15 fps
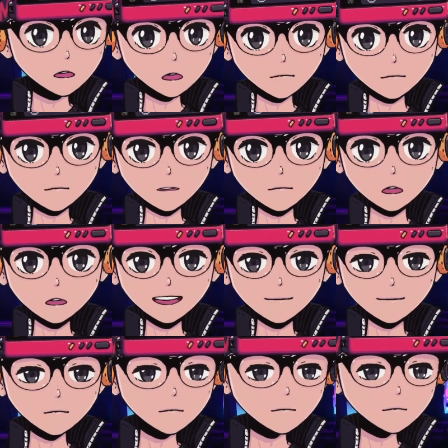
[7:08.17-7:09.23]
Why so
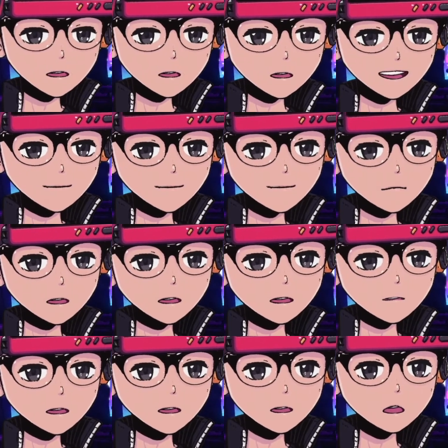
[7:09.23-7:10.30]
many? Well, this is
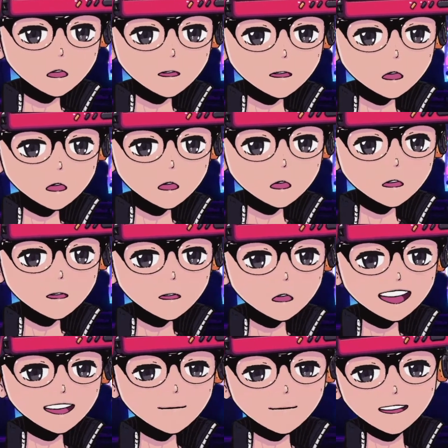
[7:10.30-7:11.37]
because we wanted our
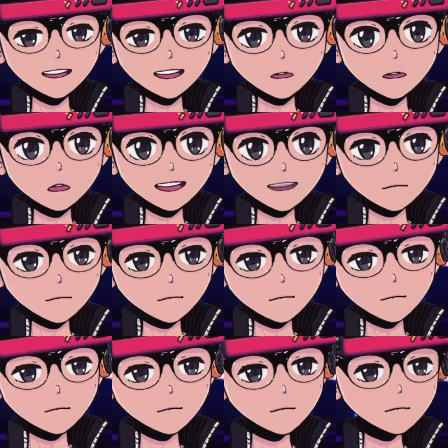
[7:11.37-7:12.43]
NFT
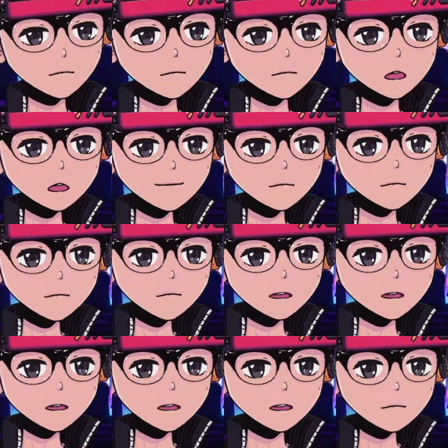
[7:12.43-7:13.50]
collectors to have a
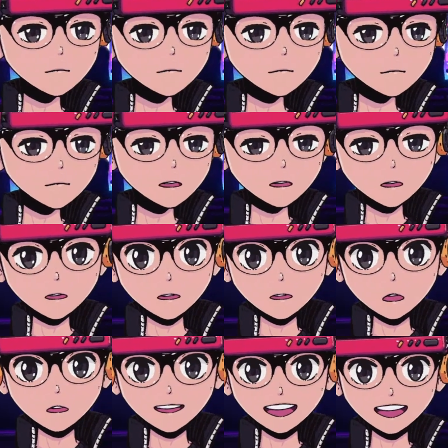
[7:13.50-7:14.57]
really truly
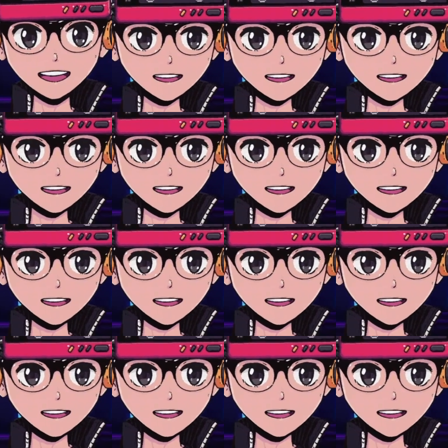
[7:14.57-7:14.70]
unique